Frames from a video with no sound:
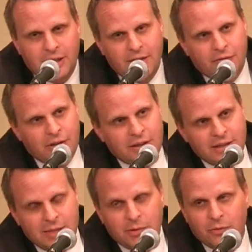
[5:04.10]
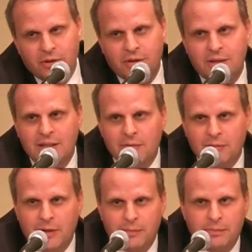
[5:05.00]
Kind of keeping with the theme
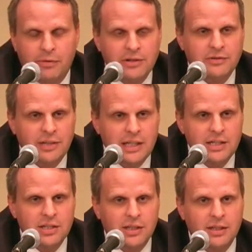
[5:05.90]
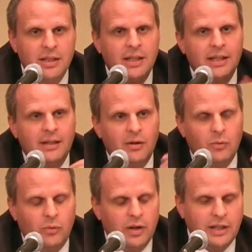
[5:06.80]
of my presentation,
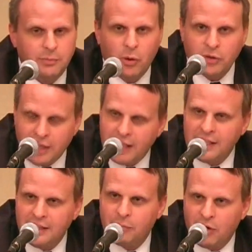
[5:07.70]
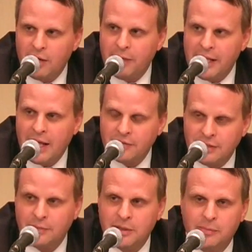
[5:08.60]
it's both getting the broadband out
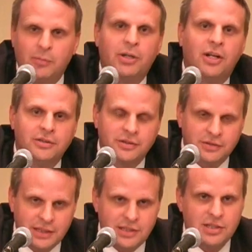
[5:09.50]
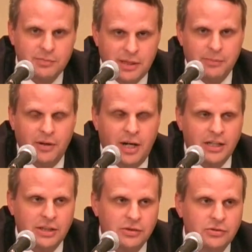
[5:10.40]
to the people, but also teaching people
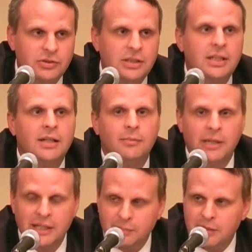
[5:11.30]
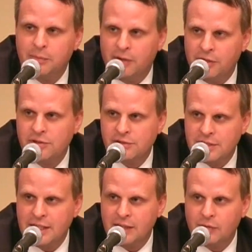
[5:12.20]
how to use it, making people
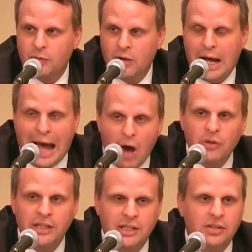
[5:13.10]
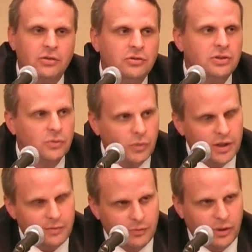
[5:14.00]
understand how they can use it,
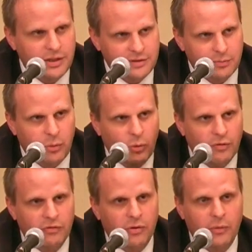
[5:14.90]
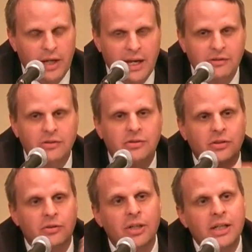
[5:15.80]
what it's important for them, what have you.
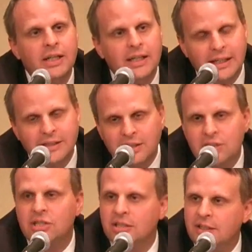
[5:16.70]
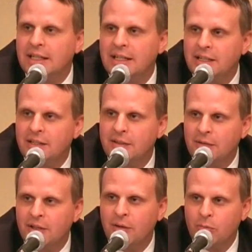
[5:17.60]
So in addition to getting
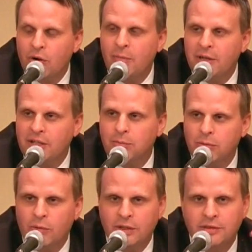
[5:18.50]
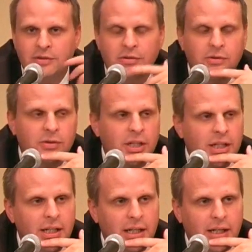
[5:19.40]
the broadband deployed to
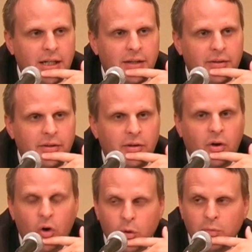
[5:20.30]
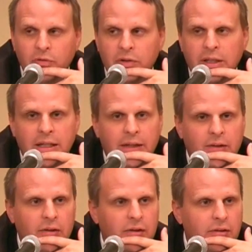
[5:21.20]
their homes
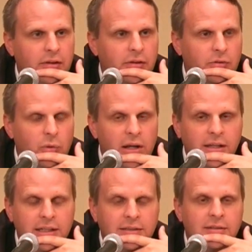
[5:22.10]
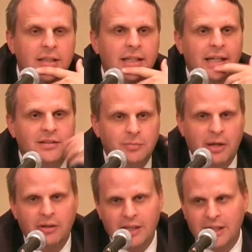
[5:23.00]
and their dwellings, it's
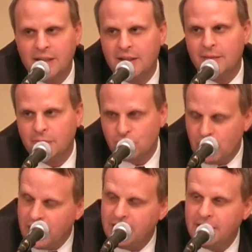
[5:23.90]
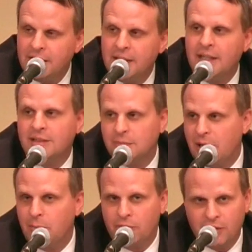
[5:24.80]
about getting them training. It's
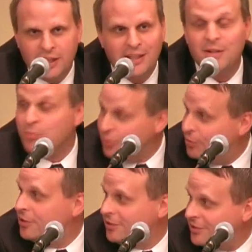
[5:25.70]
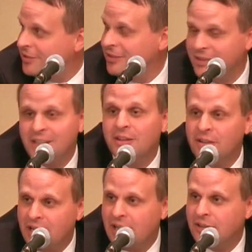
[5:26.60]
about bringing computers into
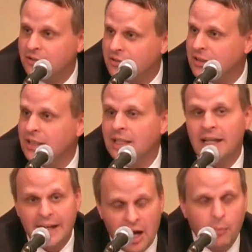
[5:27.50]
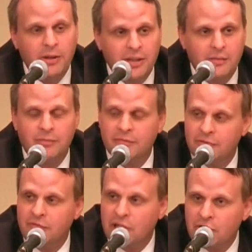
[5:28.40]
their house and helping them
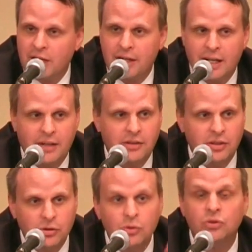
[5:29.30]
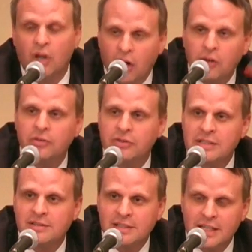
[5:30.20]
figure out how to use all those
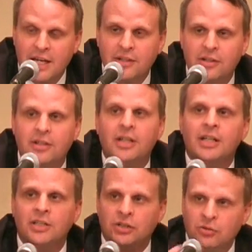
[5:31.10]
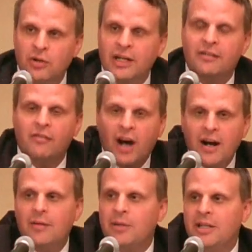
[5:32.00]
things together to create an
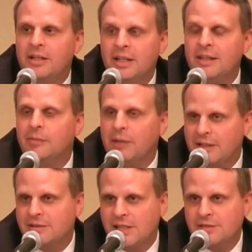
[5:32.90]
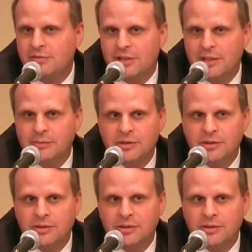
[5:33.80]
environment that makes sense for them.